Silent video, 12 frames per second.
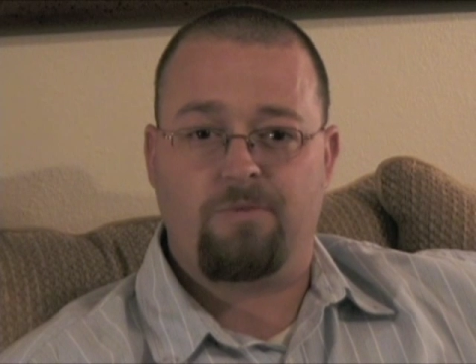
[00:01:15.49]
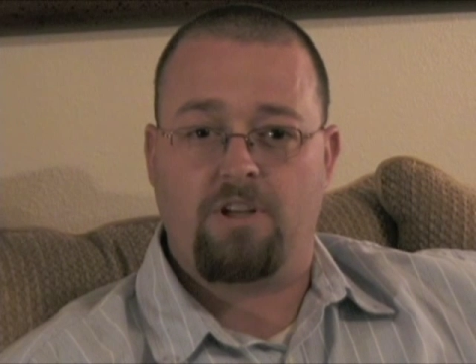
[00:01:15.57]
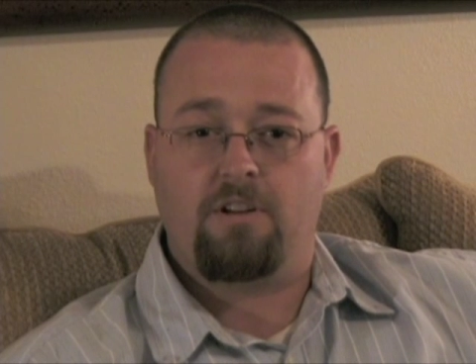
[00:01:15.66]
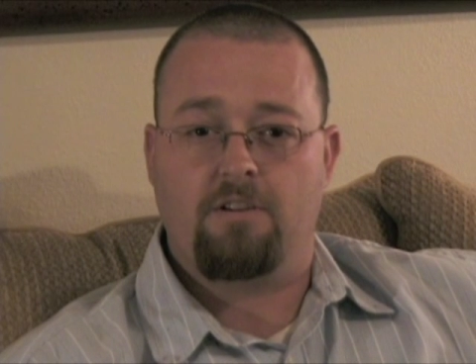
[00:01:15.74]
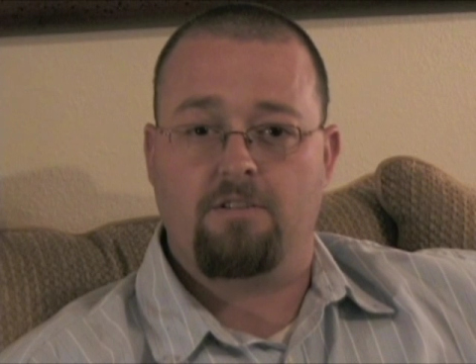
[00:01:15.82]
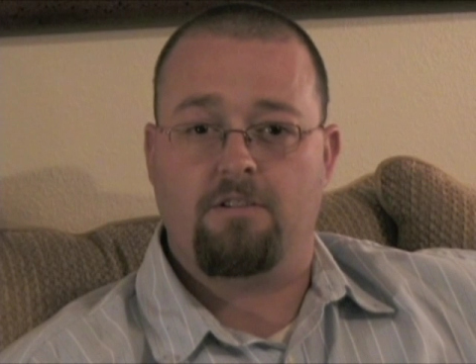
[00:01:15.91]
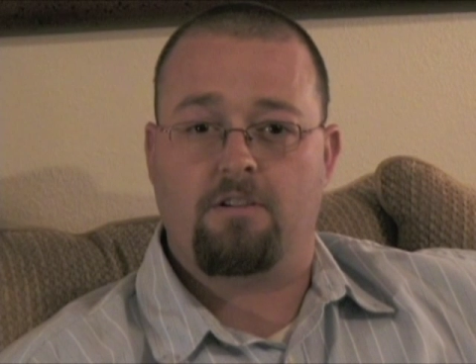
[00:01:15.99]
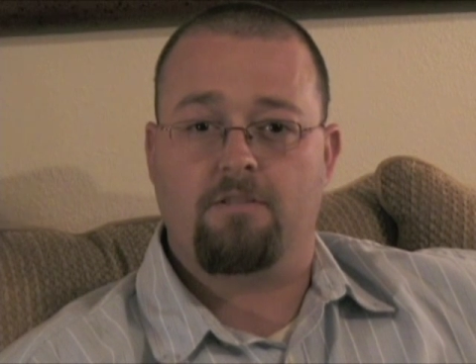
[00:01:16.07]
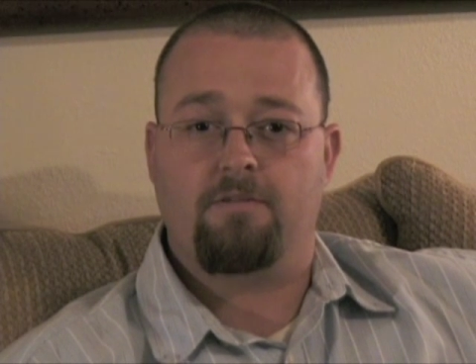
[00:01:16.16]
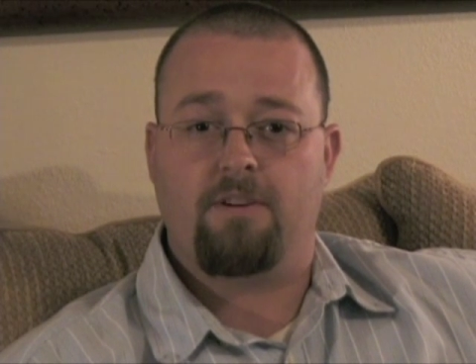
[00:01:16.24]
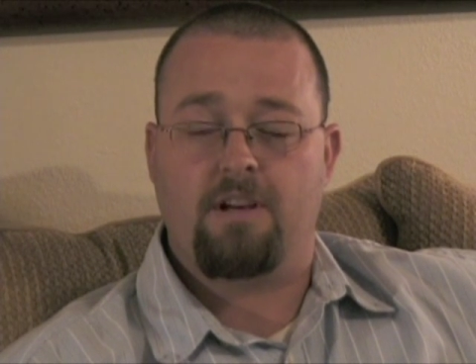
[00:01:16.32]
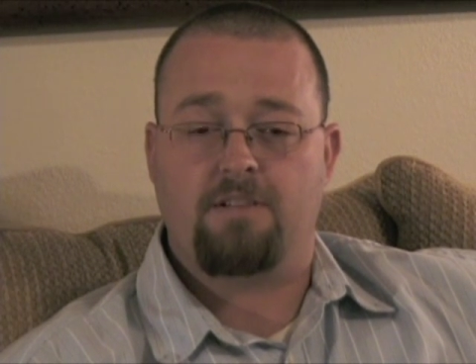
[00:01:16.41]
you know, you
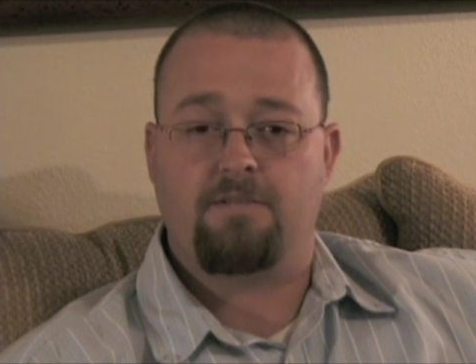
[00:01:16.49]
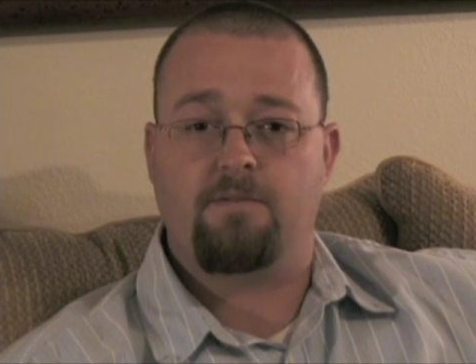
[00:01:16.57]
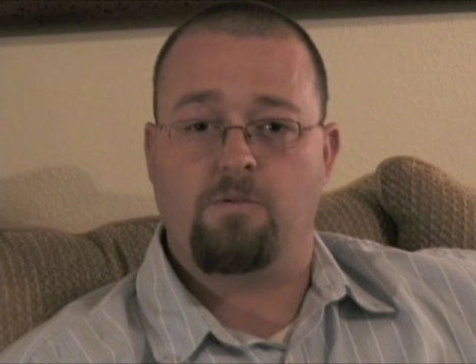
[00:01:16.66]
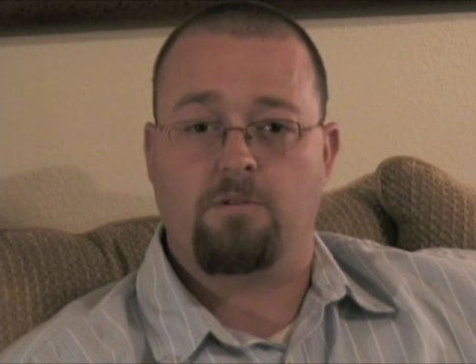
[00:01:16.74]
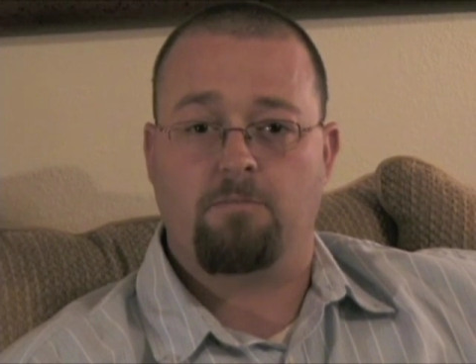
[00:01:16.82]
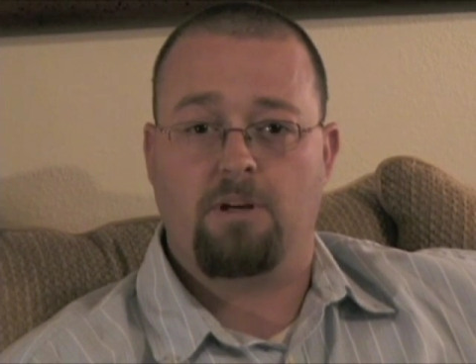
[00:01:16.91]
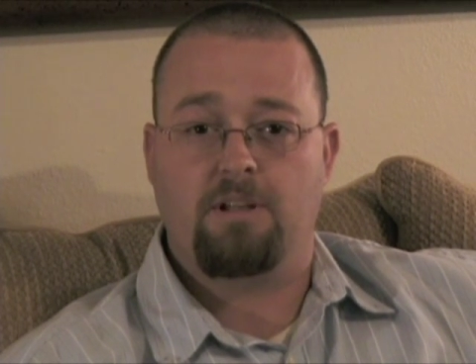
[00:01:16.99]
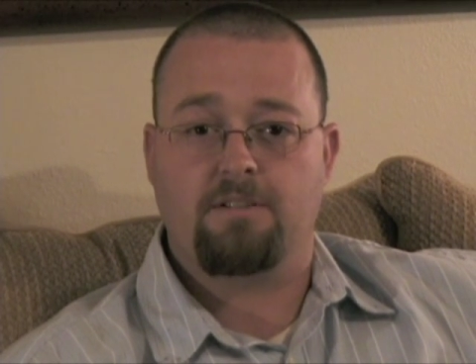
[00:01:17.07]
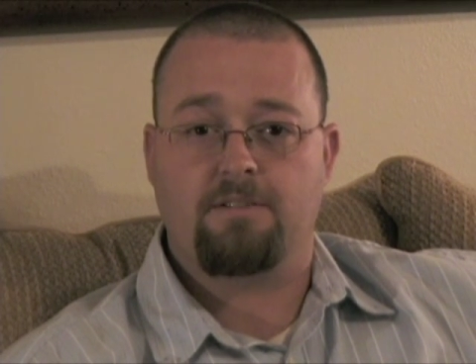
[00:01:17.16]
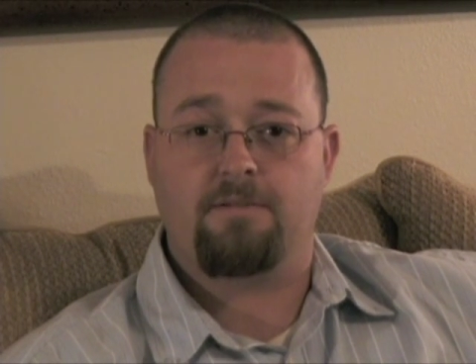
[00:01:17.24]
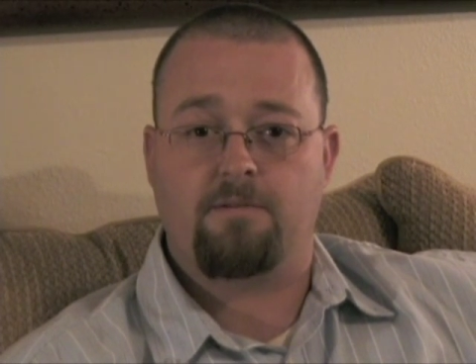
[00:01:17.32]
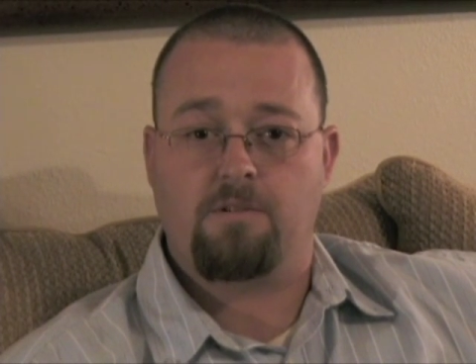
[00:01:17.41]
could face 4
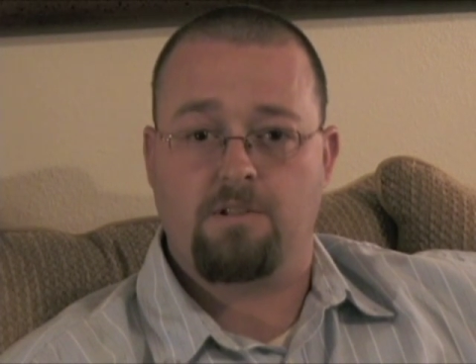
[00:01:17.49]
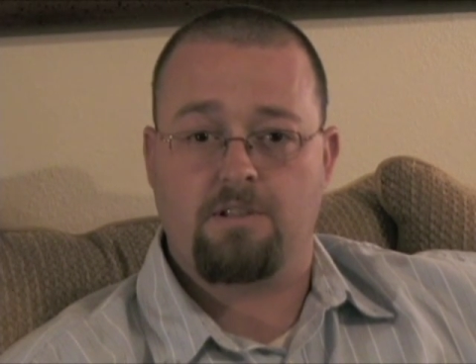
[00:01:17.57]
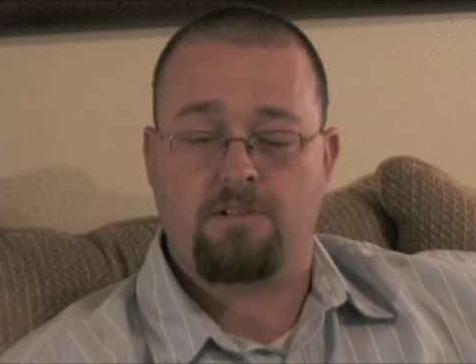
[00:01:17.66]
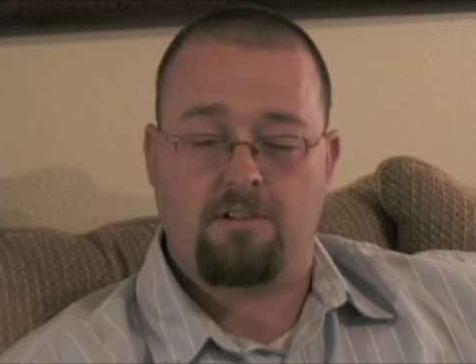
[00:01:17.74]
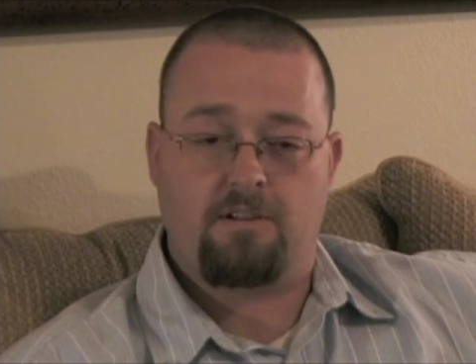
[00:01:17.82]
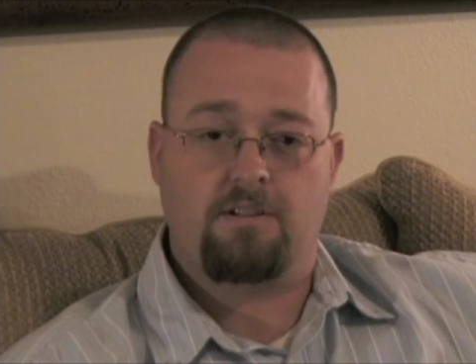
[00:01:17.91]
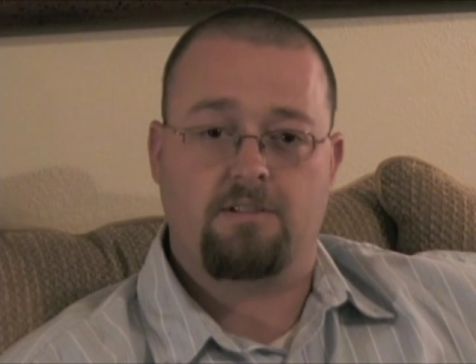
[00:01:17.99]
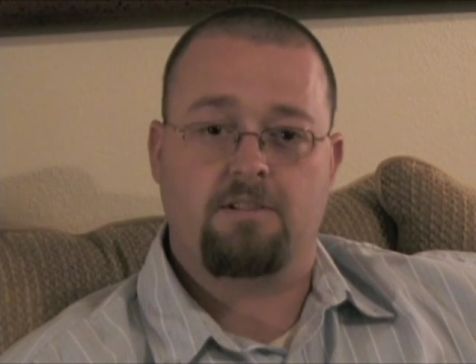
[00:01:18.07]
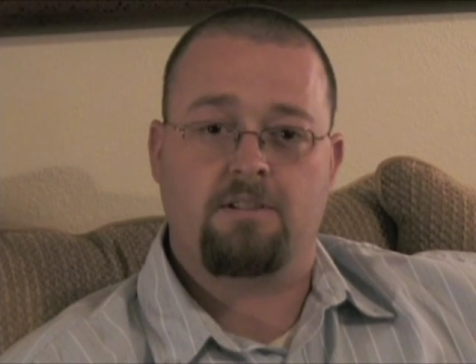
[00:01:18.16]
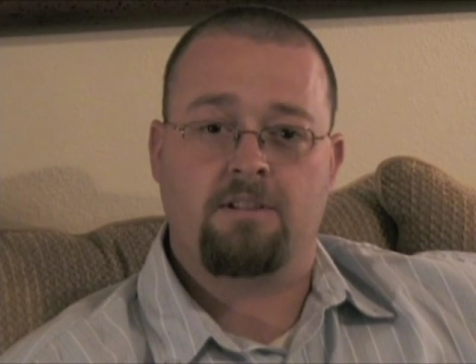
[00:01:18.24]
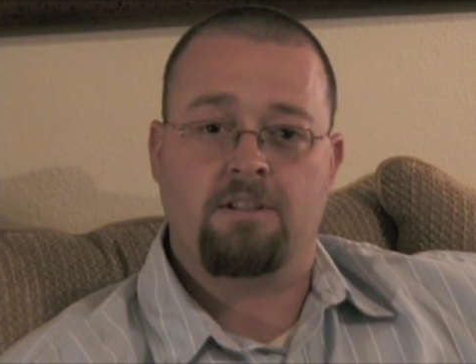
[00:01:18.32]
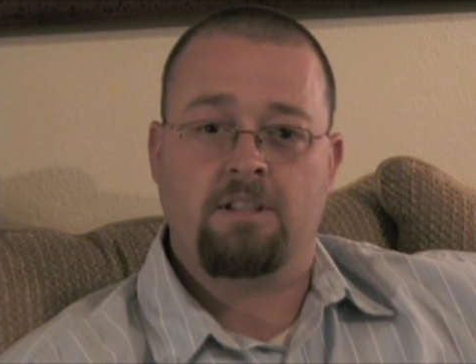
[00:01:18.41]
months for this
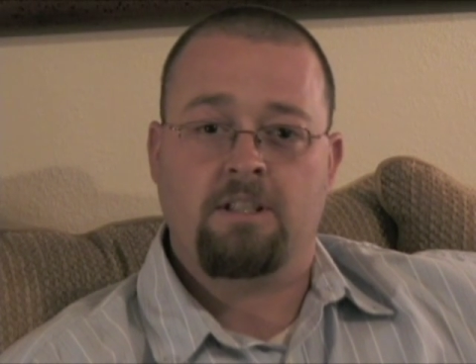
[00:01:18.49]
charge.